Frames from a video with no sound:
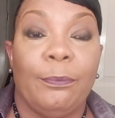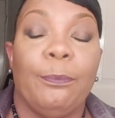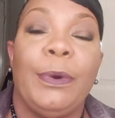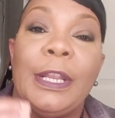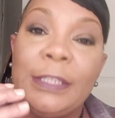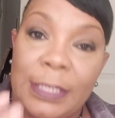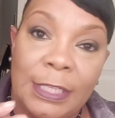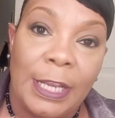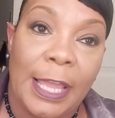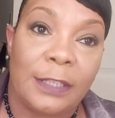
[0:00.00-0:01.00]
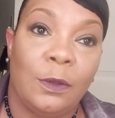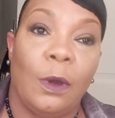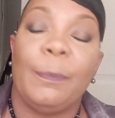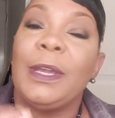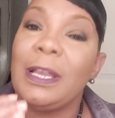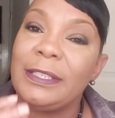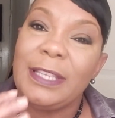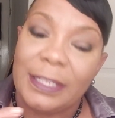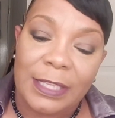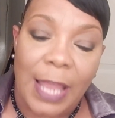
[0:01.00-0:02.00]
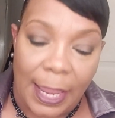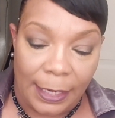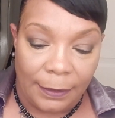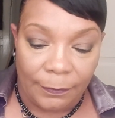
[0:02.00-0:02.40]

but it doesn't last long because it is light.